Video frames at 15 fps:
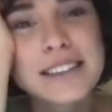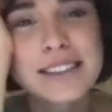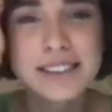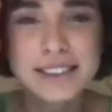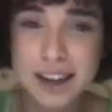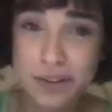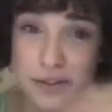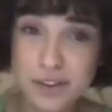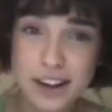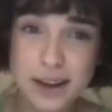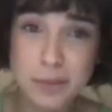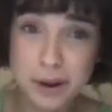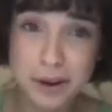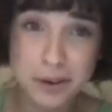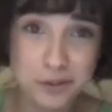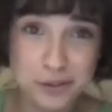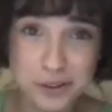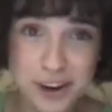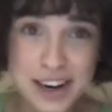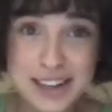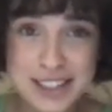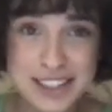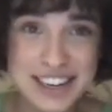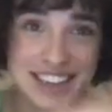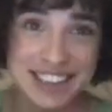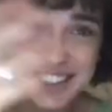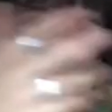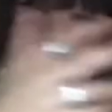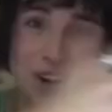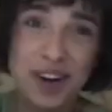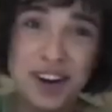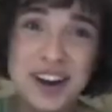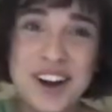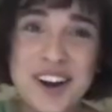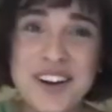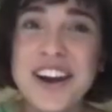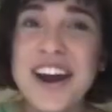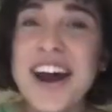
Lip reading: definitely a bit of craziness going on